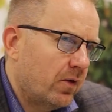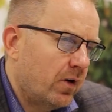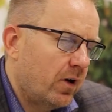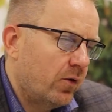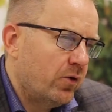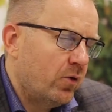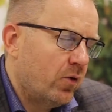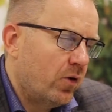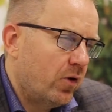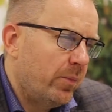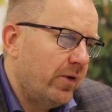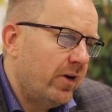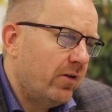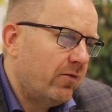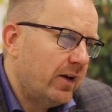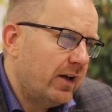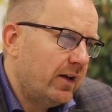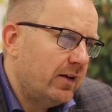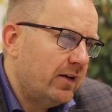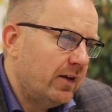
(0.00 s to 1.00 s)
how you're
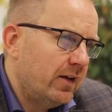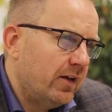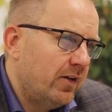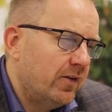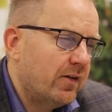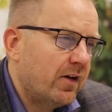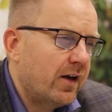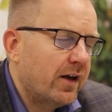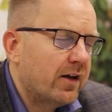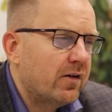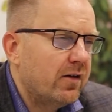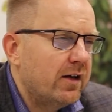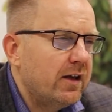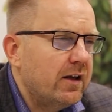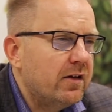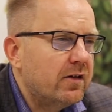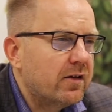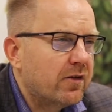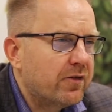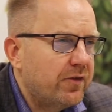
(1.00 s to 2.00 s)
operating, is it like an
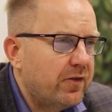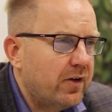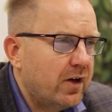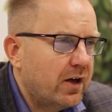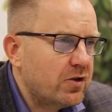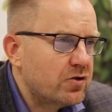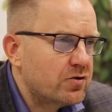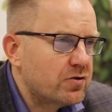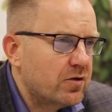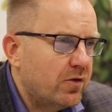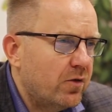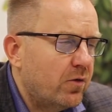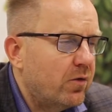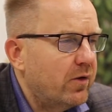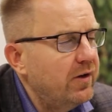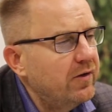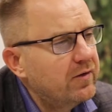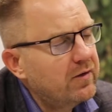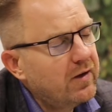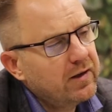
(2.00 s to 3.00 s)
intersection
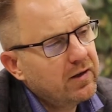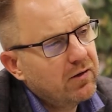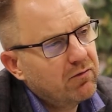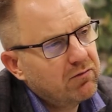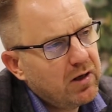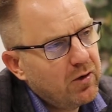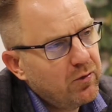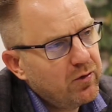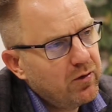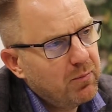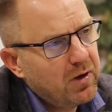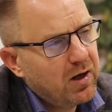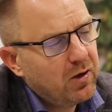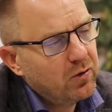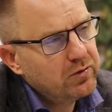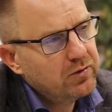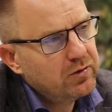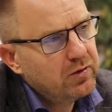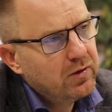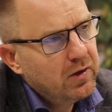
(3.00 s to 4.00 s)
or is it like a
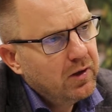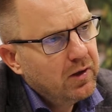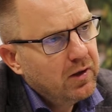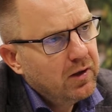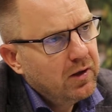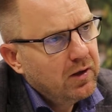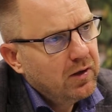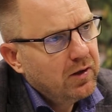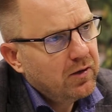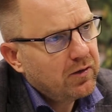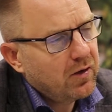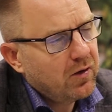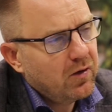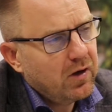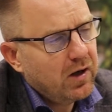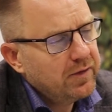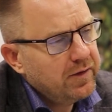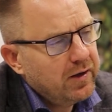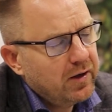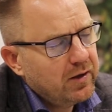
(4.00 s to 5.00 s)
roundabout? So
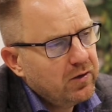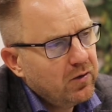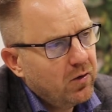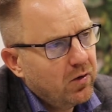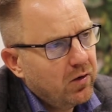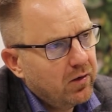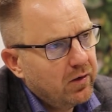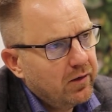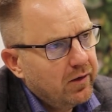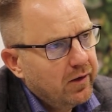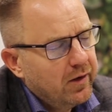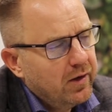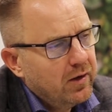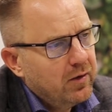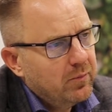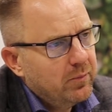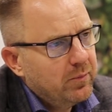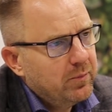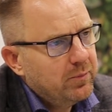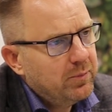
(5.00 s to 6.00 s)
are there your
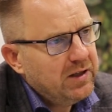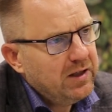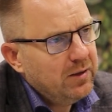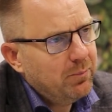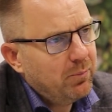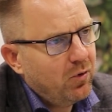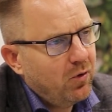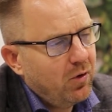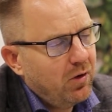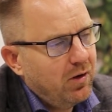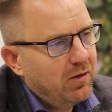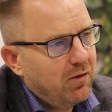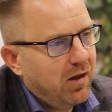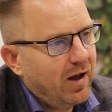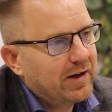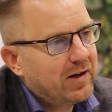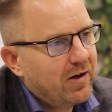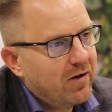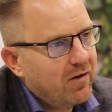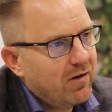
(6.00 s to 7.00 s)
people,
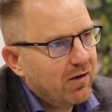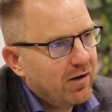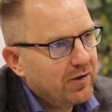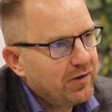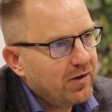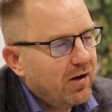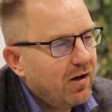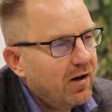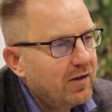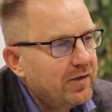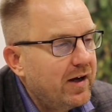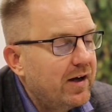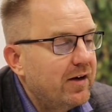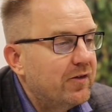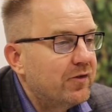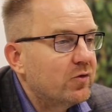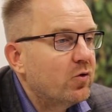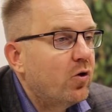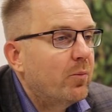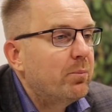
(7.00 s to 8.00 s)
like cars, are they
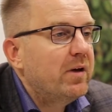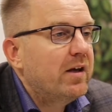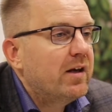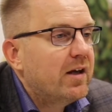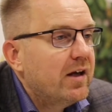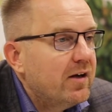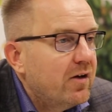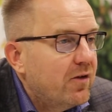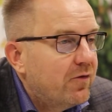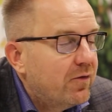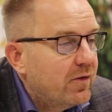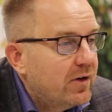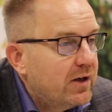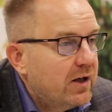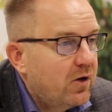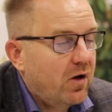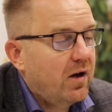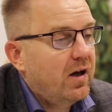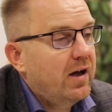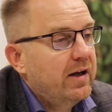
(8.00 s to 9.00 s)
stopping in
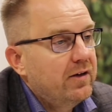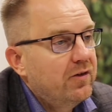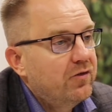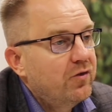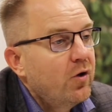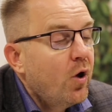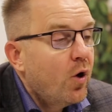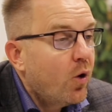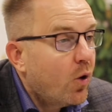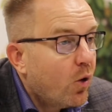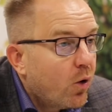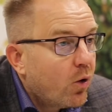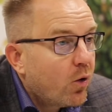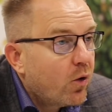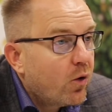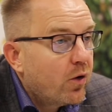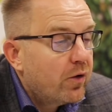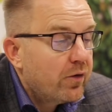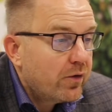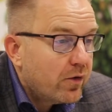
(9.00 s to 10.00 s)
the lights?
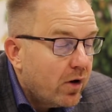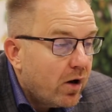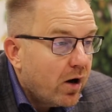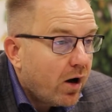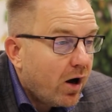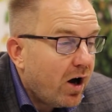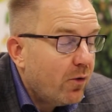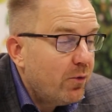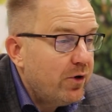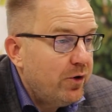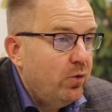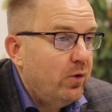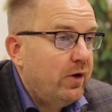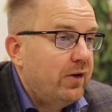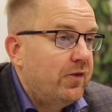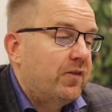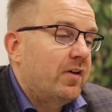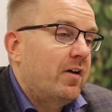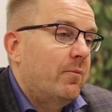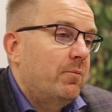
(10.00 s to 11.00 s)
Or are we
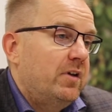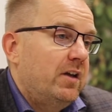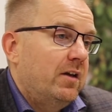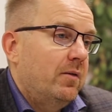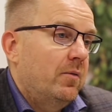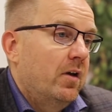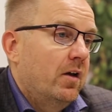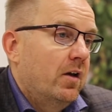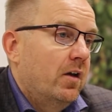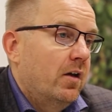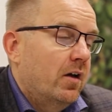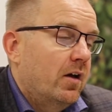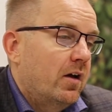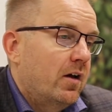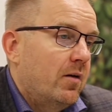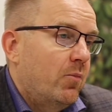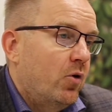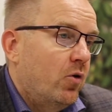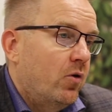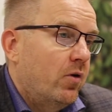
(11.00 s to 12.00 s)
doing something
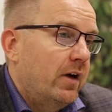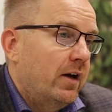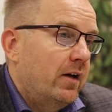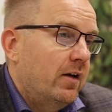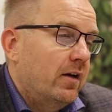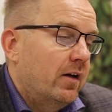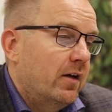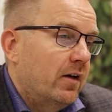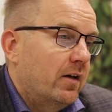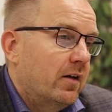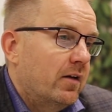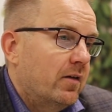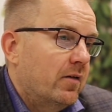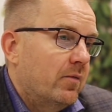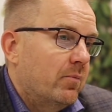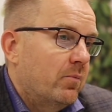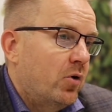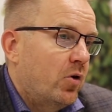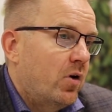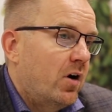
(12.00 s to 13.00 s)
more in a
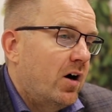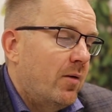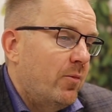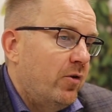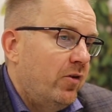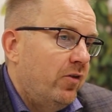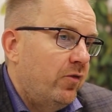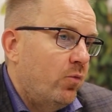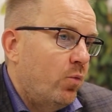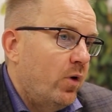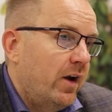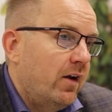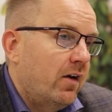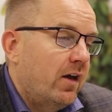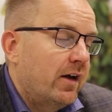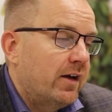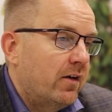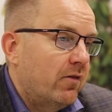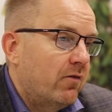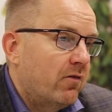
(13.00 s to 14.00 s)
more harmonious way,
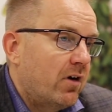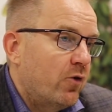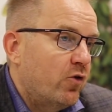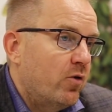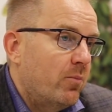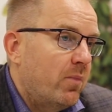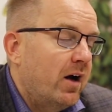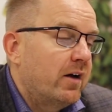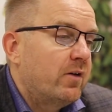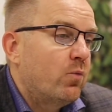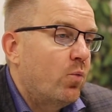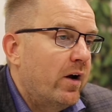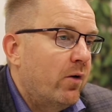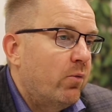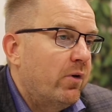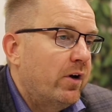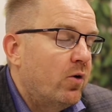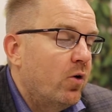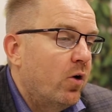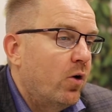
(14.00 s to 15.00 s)
like in a roundabout where
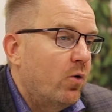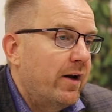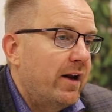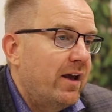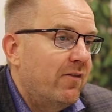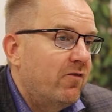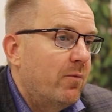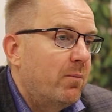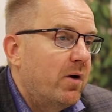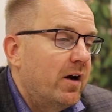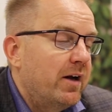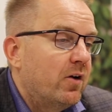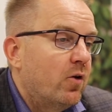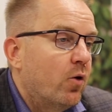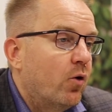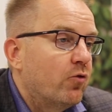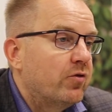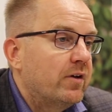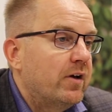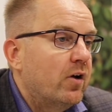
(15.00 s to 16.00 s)
we go and everybody
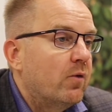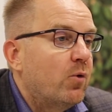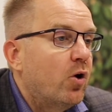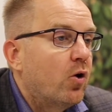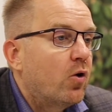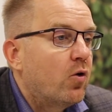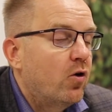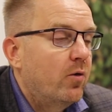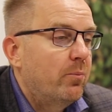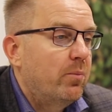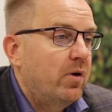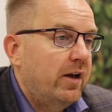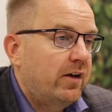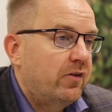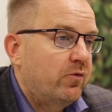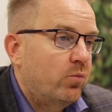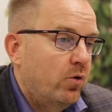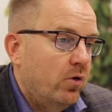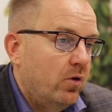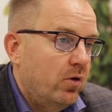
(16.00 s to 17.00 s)
goes in a more
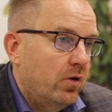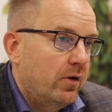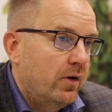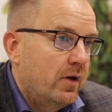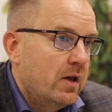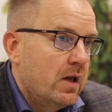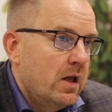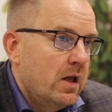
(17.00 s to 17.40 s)
complex world?